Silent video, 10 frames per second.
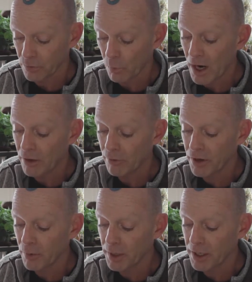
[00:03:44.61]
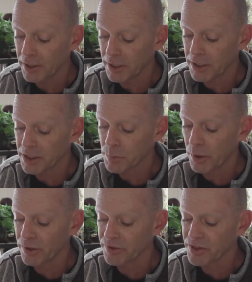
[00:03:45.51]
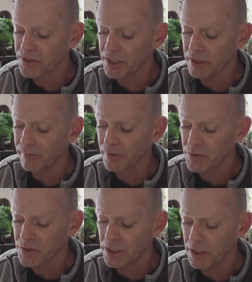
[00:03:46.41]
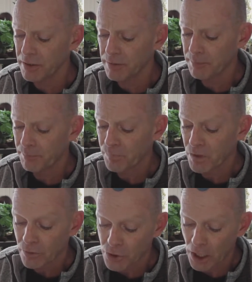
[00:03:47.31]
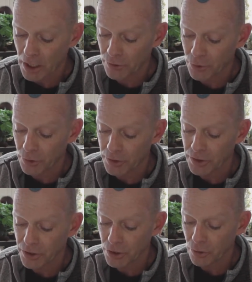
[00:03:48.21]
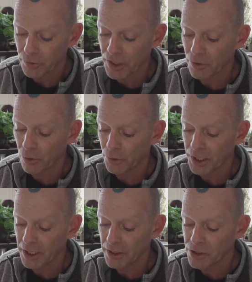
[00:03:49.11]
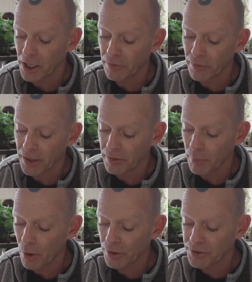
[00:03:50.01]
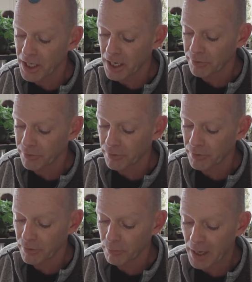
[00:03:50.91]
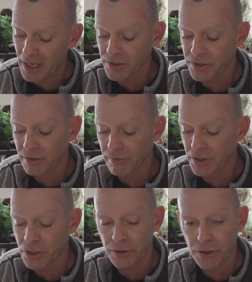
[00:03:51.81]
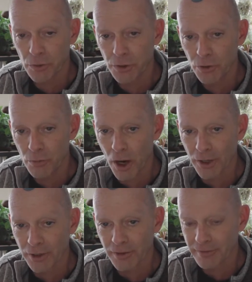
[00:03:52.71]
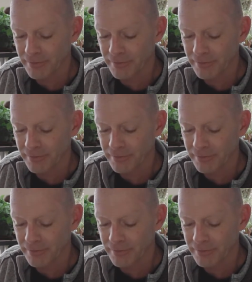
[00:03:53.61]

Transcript: While therein, it experiences infancy, childhood, youth, and old age, and then upon death, passes eventually to a new body.